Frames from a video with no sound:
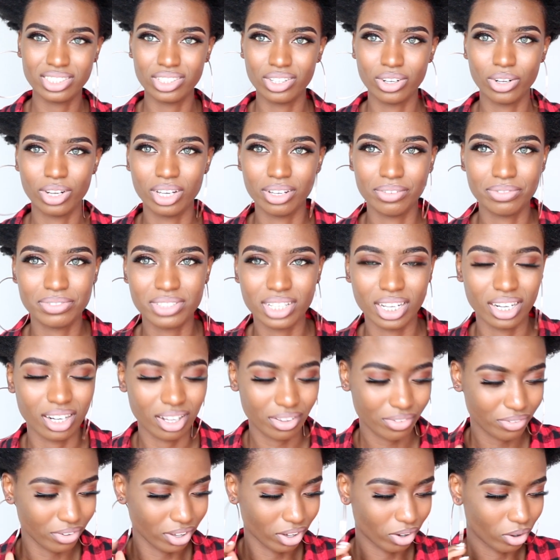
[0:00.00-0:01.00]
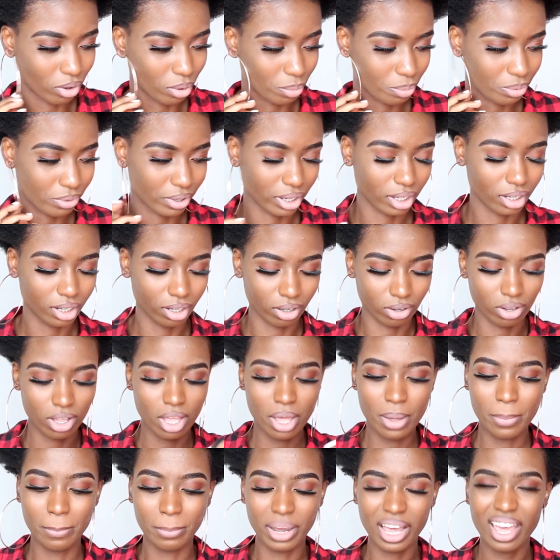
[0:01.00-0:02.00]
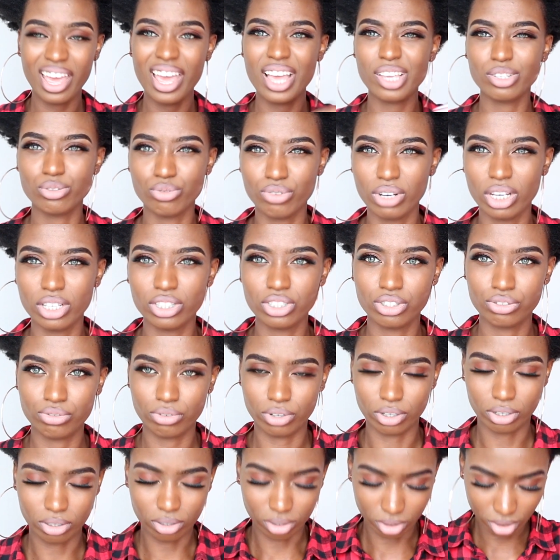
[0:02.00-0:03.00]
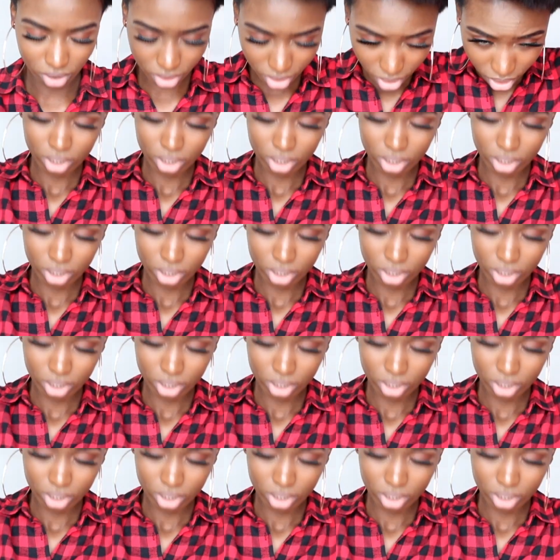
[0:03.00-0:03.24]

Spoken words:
do not lift anything up right now. My hair is really shrunken.